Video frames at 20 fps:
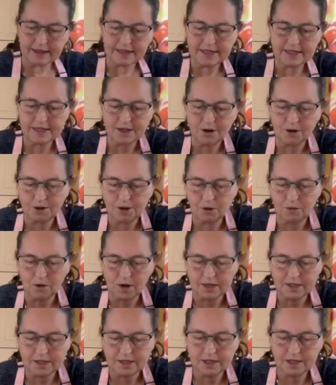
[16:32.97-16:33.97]
So you
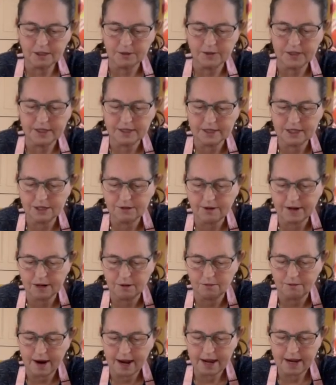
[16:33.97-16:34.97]
want to do it straight
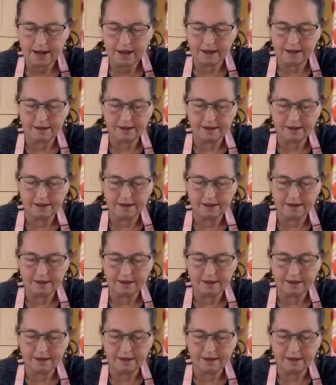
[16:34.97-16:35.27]
away